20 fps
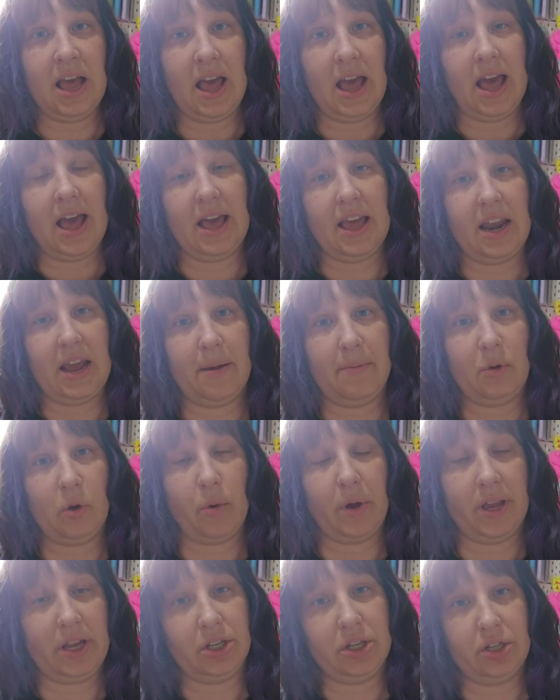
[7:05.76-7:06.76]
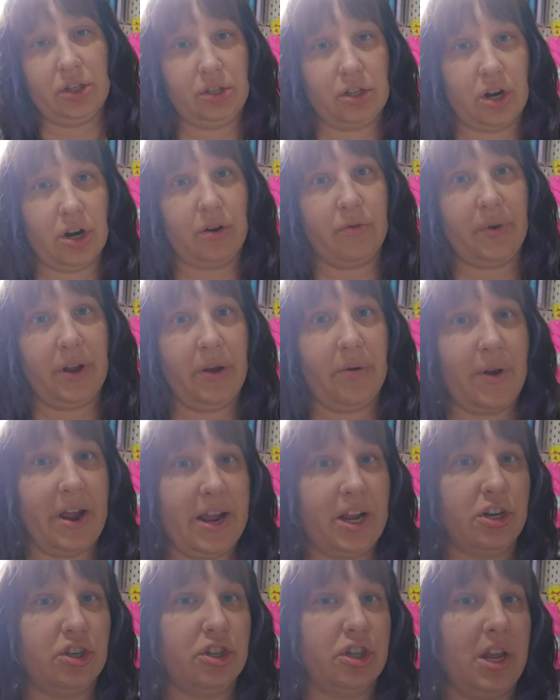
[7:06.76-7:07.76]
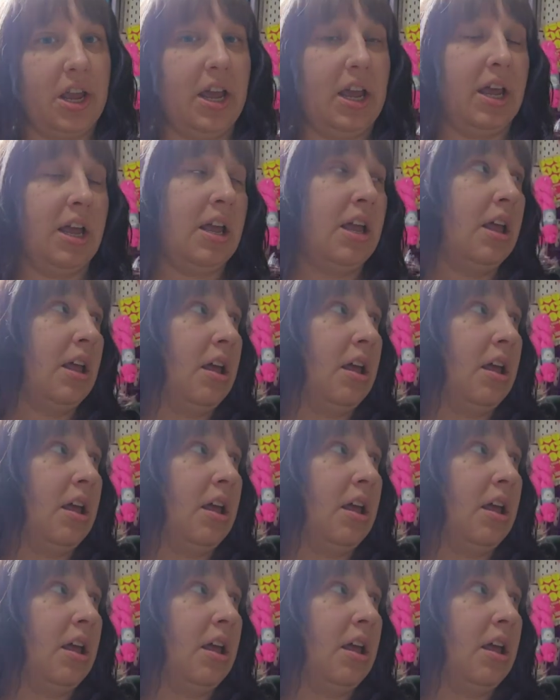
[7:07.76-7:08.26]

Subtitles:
and I'm going to start rearranging